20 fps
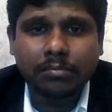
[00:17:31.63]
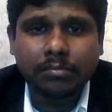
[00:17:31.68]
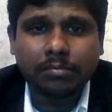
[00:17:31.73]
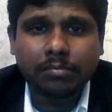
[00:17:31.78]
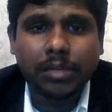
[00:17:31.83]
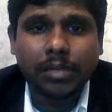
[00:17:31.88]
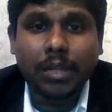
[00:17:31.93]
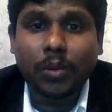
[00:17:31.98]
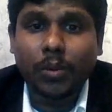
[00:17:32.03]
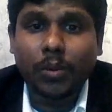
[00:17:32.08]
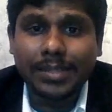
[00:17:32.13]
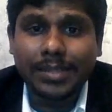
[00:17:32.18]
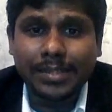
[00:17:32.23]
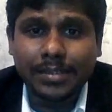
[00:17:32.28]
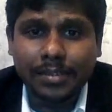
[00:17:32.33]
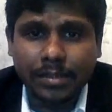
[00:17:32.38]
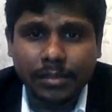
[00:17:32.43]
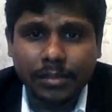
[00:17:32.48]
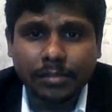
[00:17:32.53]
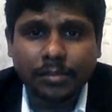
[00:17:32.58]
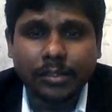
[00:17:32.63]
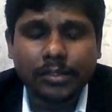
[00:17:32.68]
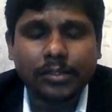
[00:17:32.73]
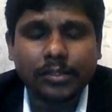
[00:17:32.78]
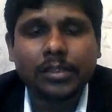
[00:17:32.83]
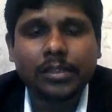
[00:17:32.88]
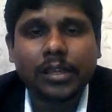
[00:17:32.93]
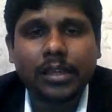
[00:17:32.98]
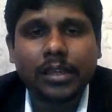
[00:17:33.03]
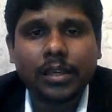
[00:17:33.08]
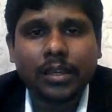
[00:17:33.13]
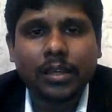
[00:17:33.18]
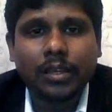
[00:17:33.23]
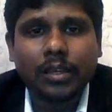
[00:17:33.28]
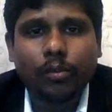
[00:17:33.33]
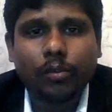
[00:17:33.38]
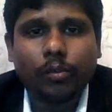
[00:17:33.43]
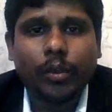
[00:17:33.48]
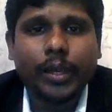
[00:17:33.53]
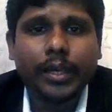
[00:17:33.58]
middleware as a service,
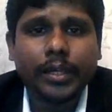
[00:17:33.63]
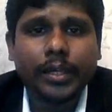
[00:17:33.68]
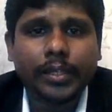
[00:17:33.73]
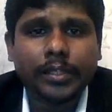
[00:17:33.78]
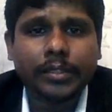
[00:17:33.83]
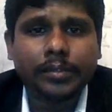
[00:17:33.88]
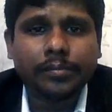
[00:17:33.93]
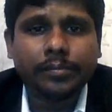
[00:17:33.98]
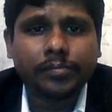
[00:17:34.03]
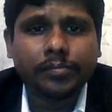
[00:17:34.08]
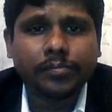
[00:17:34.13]
where